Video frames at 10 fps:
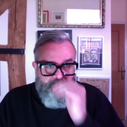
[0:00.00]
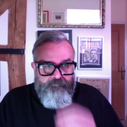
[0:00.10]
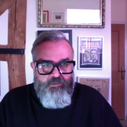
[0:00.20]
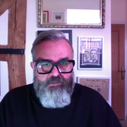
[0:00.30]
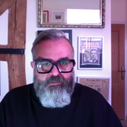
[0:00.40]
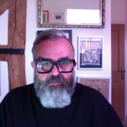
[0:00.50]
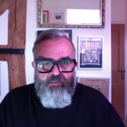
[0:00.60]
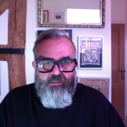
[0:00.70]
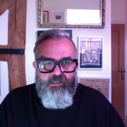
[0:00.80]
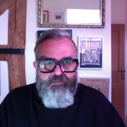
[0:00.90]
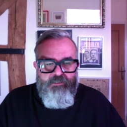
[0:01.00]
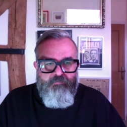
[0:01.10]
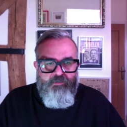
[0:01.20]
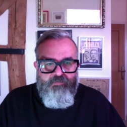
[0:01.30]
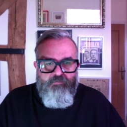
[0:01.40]
just in case
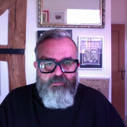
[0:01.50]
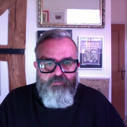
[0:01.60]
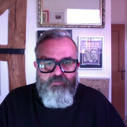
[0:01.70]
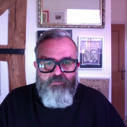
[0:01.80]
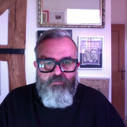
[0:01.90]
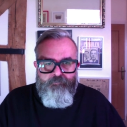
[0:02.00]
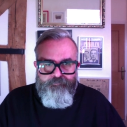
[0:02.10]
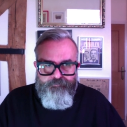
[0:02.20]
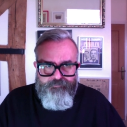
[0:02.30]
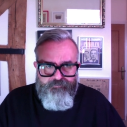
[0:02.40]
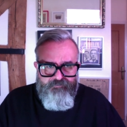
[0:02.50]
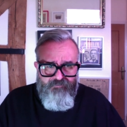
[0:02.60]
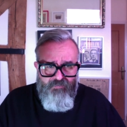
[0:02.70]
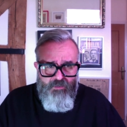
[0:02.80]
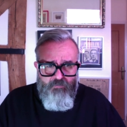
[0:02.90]
anybody thought this was all
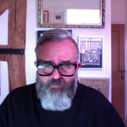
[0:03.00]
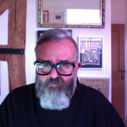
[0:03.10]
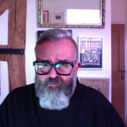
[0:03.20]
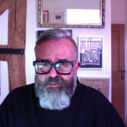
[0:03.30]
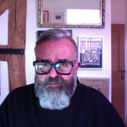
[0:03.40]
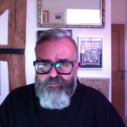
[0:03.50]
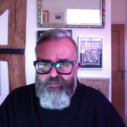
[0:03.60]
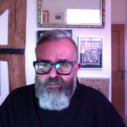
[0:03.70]
rigged,